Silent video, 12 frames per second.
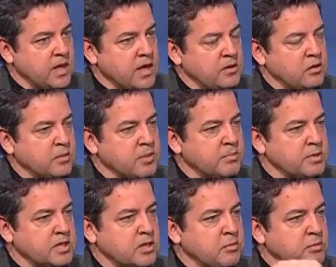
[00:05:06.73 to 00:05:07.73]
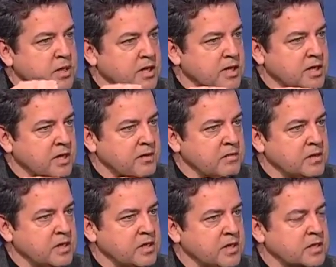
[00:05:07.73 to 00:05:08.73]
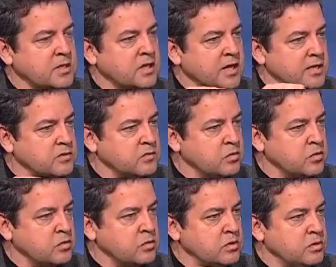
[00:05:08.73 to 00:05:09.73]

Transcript: and then the pup is now big enough, it needs less food